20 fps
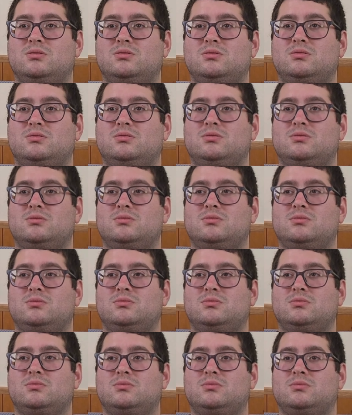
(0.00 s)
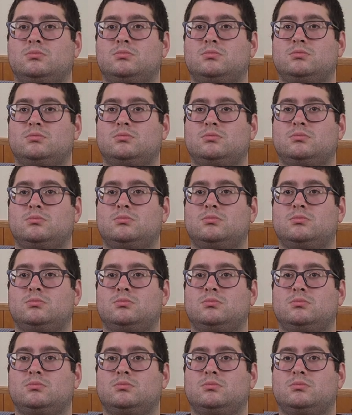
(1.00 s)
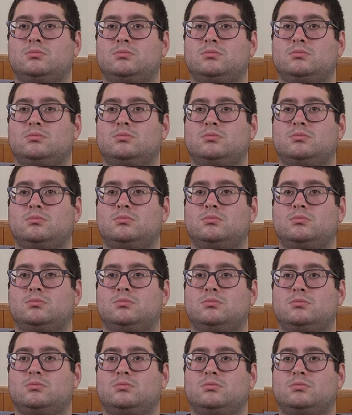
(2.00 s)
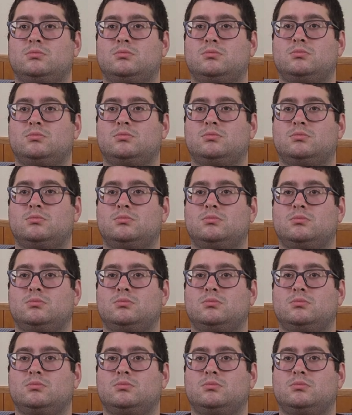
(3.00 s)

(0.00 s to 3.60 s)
[no speech]